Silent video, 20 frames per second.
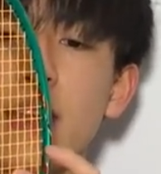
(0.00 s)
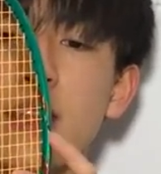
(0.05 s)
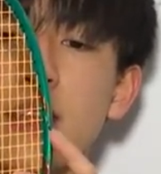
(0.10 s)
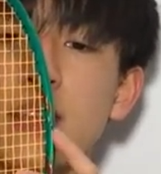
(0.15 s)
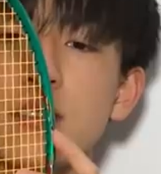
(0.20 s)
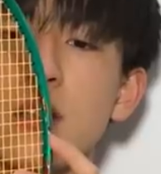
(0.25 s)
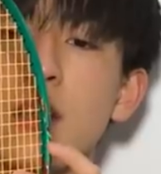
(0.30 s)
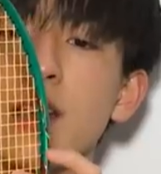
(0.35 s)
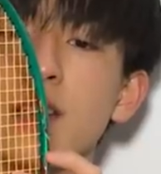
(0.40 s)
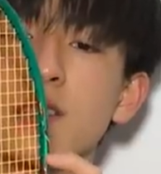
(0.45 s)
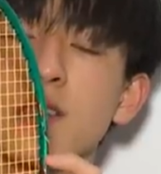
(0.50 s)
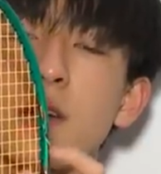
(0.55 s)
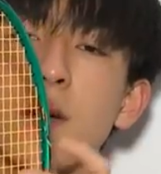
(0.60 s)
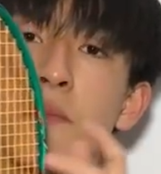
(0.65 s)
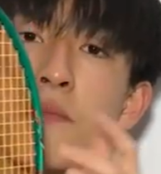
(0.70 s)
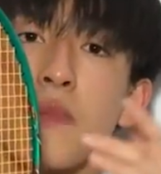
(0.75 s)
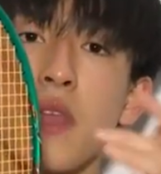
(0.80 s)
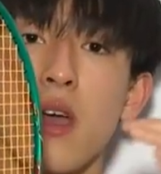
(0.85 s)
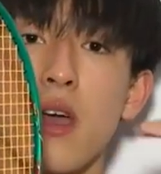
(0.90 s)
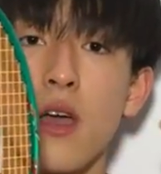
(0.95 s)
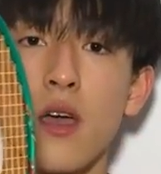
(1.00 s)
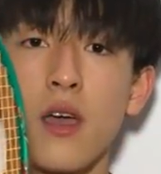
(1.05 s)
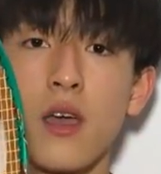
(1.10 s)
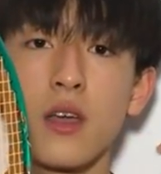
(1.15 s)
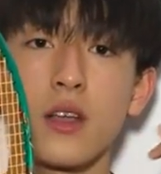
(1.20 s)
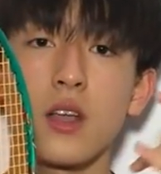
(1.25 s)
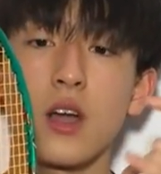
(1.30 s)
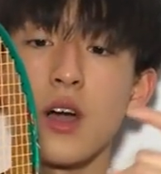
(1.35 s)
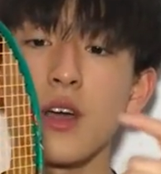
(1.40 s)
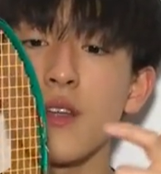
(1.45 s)
There's like some
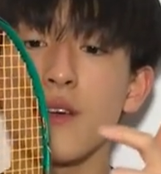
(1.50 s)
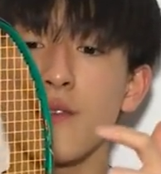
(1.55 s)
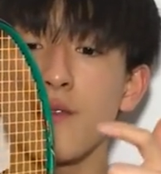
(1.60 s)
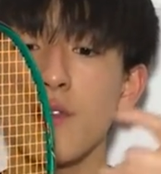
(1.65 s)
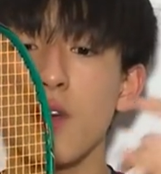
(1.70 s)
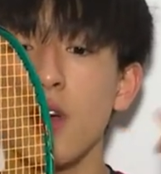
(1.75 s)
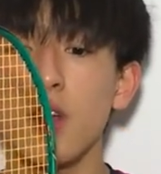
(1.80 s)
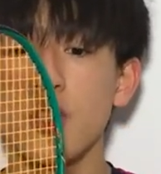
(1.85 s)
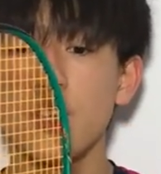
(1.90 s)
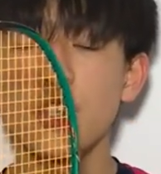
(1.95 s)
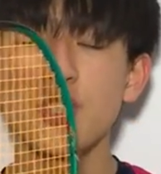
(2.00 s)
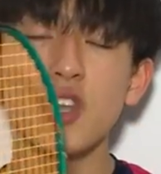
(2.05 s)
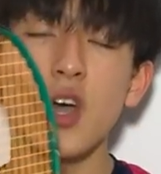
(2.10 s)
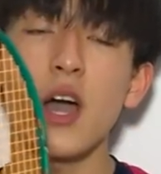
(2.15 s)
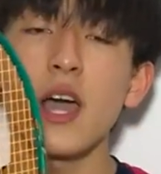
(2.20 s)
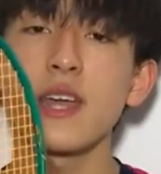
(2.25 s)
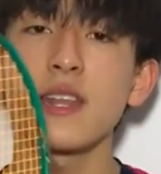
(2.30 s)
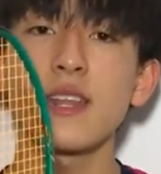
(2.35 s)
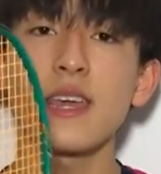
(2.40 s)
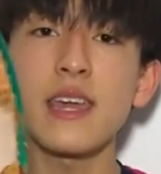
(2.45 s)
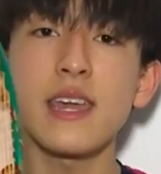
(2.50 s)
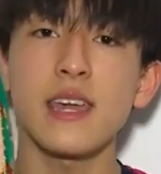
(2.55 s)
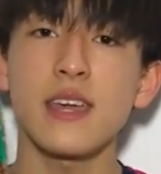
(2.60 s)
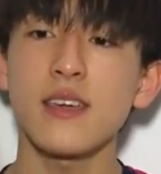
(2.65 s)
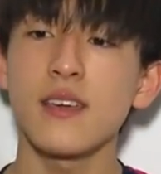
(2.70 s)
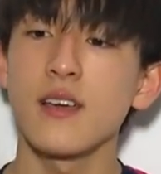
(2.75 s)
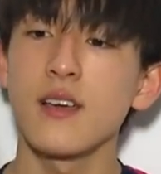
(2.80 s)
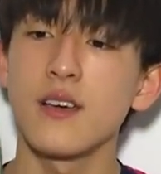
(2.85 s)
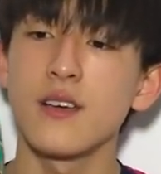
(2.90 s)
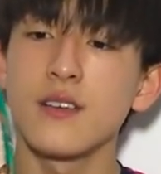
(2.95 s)
kind of
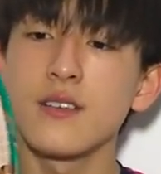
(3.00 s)
shiny